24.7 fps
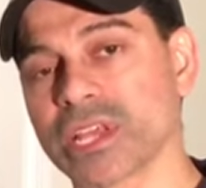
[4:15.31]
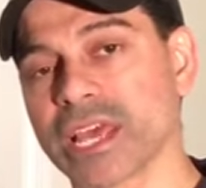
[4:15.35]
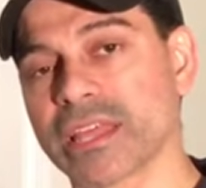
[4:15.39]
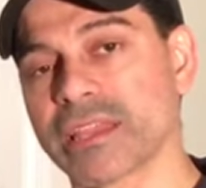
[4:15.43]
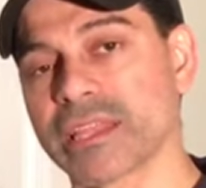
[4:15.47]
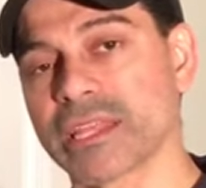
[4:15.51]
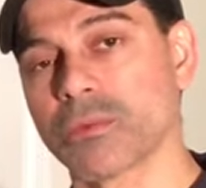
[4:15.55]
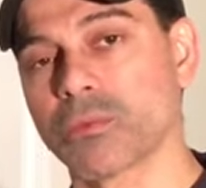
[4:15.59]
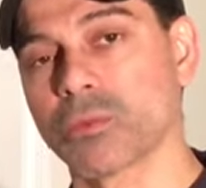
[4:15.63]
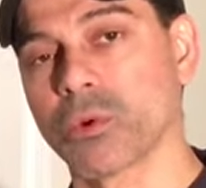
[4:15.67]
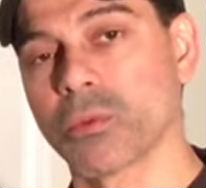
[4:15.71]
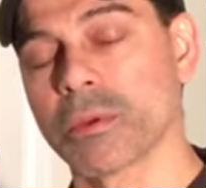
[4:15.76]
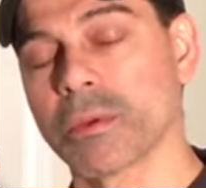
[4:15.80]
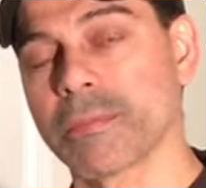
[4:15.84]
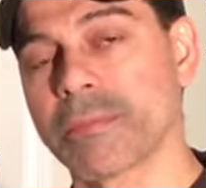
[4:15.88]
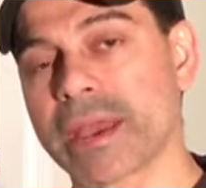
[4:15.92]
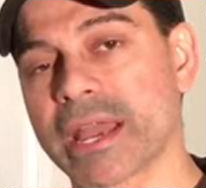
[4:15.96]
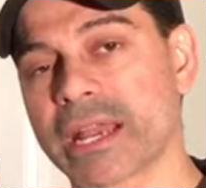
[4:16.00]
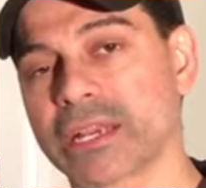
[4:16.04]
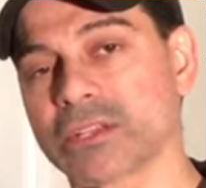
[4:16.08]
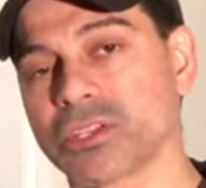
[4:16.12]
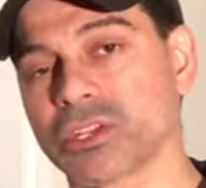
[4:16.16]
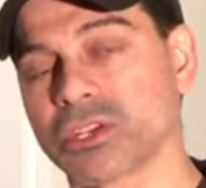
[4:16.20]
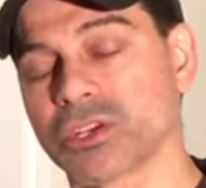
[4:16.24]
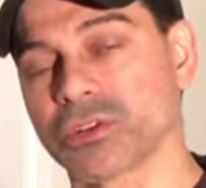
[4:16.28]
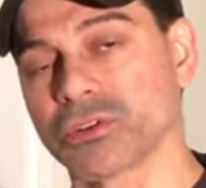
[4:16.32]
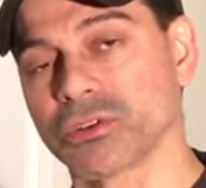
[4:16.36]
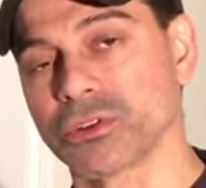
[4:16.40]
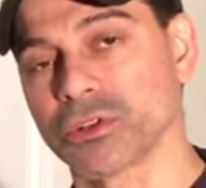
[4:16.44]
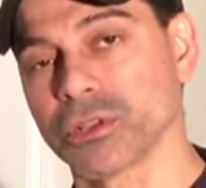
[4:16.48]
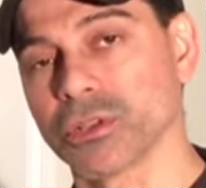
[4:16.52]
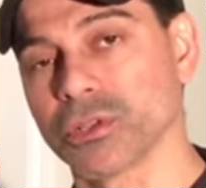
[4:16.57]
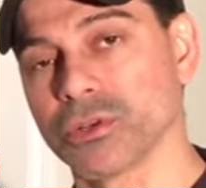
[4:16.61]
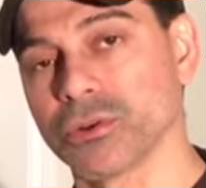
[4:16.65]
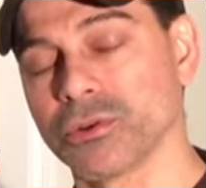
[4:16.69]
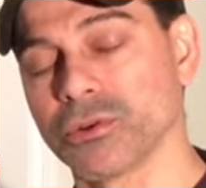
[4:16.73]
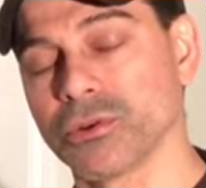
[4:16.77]
and then we'll be back to
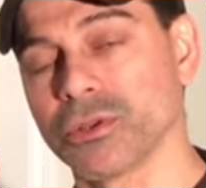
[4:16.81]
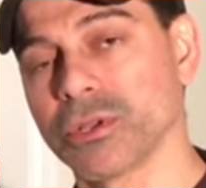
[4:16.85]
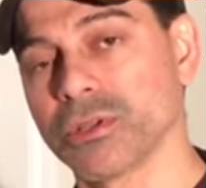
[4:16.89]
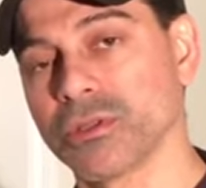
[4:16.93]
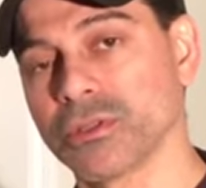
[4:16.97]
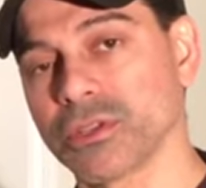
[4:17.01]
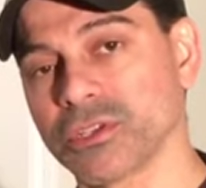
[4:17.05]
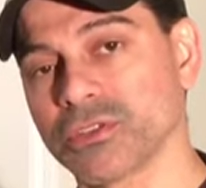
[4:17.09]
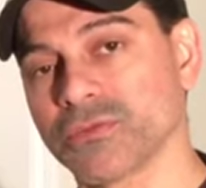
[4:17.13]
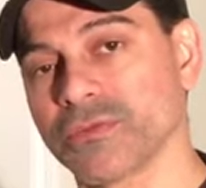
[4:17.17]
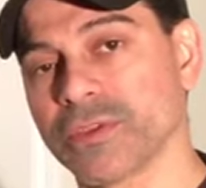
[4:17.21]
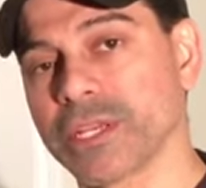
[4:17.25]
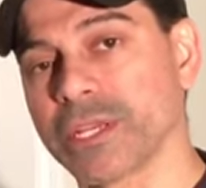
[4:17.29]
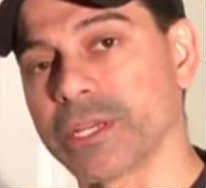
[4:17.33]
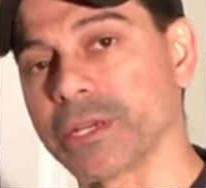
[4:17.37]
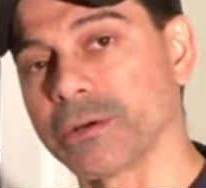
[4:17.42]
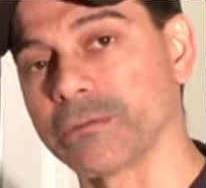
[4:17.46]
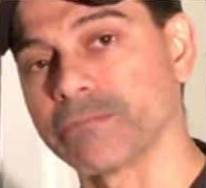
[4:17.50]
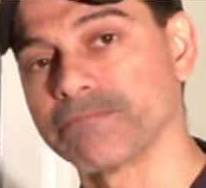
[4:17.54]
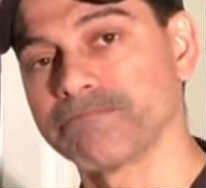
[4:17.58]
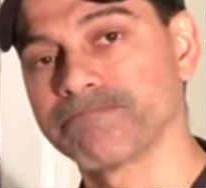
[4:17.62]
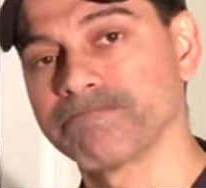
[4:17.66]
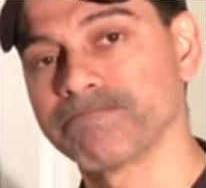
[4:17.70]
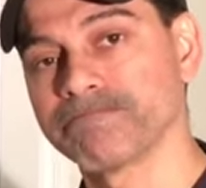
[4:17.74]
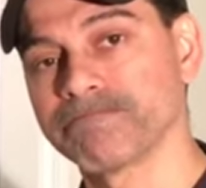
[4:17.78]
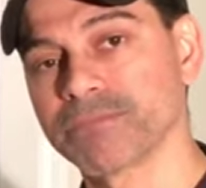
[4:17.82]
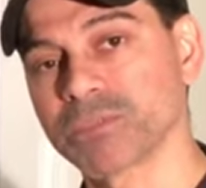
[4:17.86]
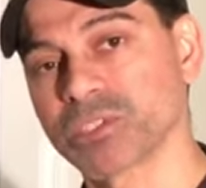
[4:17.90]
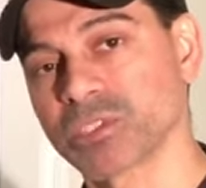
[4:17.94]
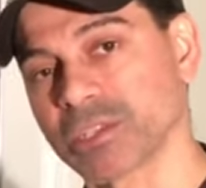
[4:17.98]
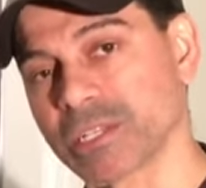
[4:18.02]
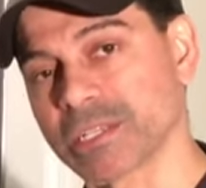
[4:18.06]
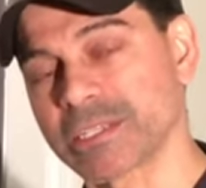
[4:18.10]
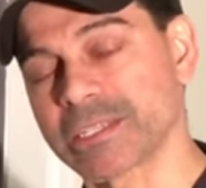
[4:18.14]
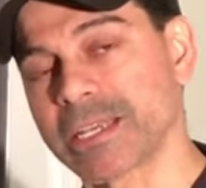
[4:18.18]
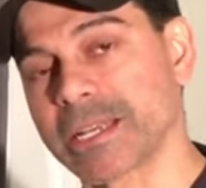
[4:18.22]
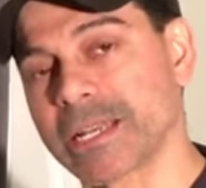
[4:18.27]
conclude this video. So
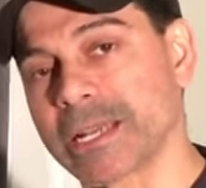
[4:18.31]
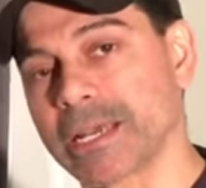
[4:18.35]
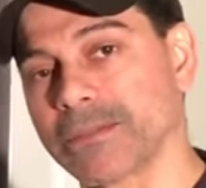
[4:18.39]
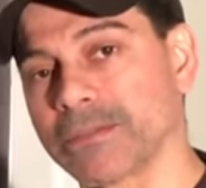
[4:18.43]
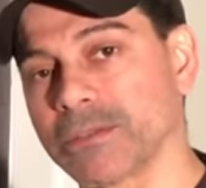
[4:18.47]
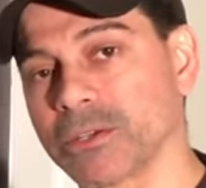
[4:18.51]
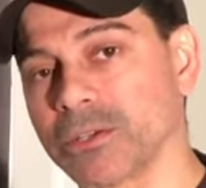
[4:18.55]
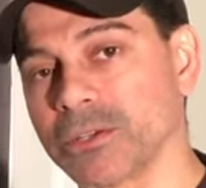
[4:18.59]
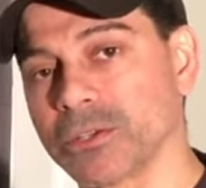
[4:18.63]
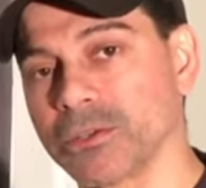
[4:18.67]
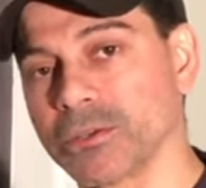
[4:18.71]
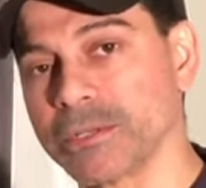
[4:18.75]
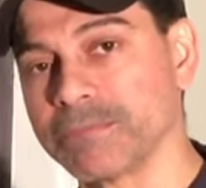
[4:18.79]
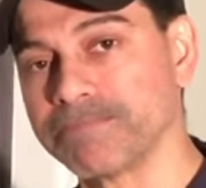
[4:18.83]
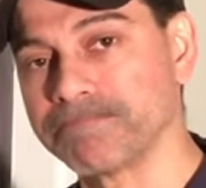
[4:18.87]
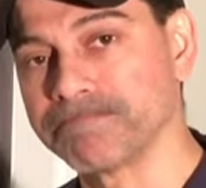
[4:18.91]
let's head out there and do it.